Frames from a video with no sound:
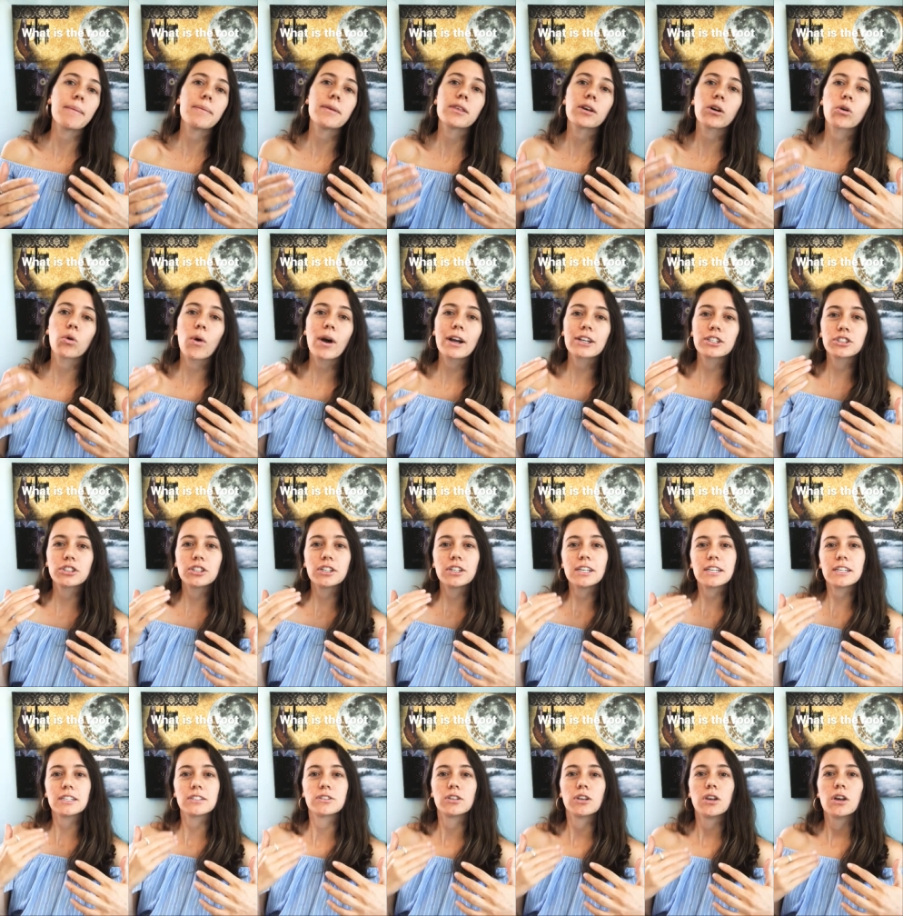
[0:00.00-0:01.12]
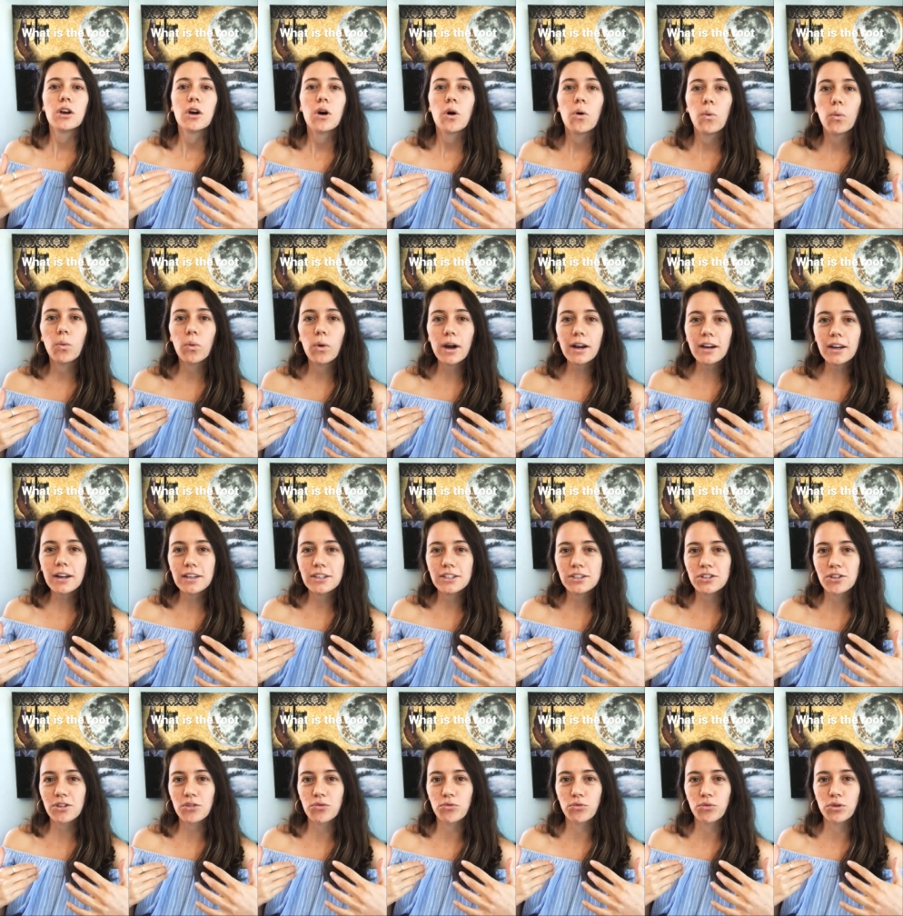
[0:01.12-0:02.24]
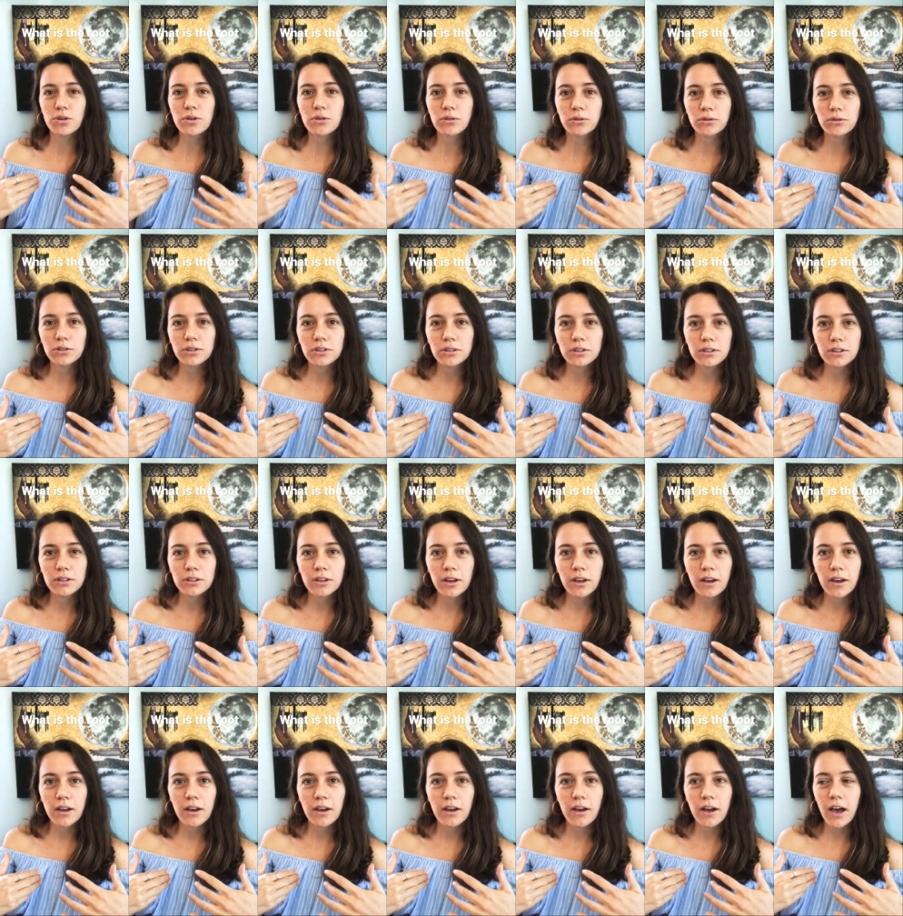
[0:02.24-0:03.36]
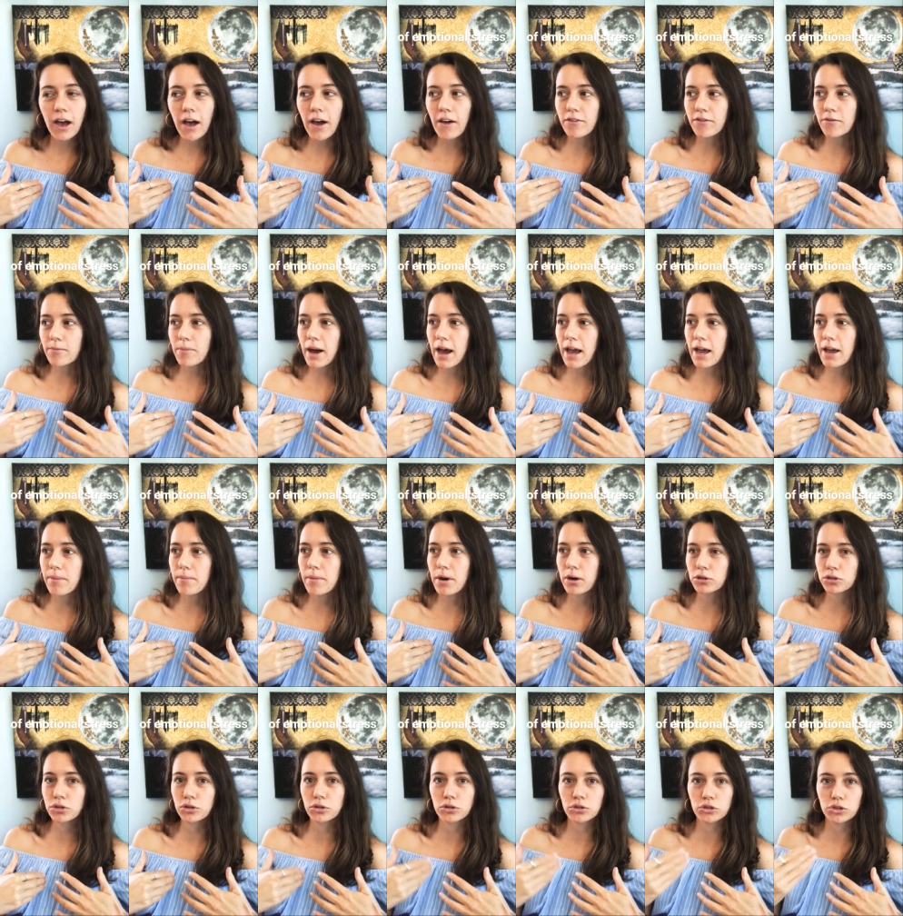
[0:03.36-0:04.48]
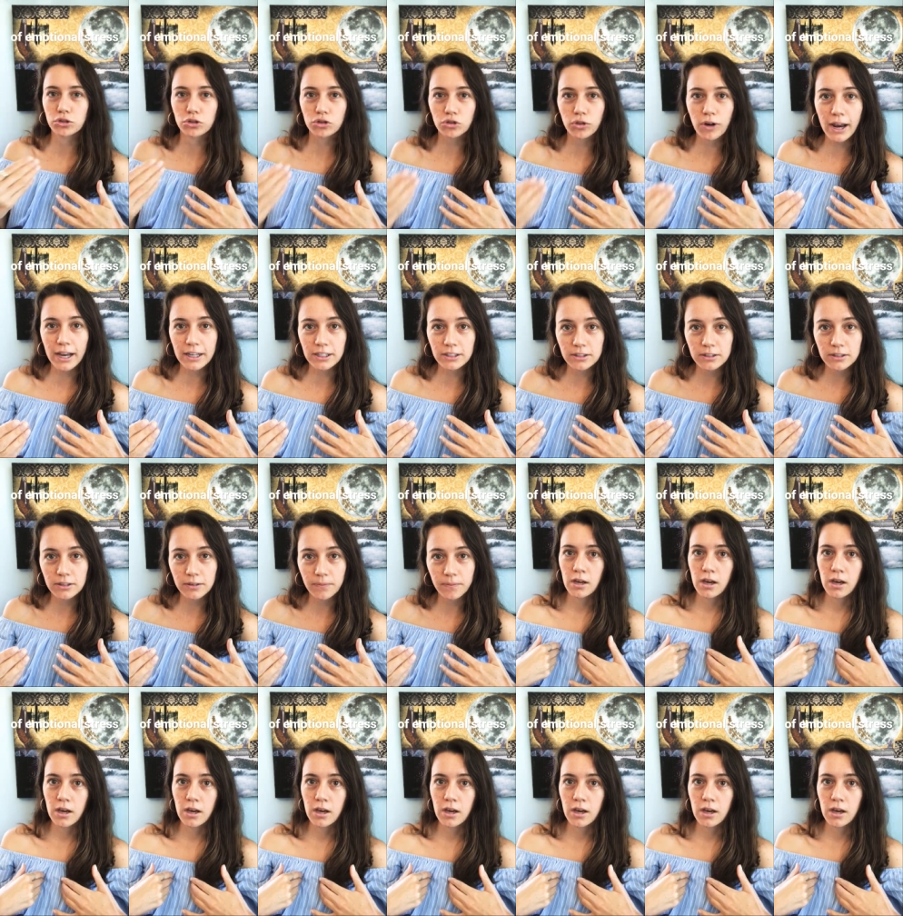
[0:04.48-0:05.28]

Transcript: the question is, what is the root of my emotional stress?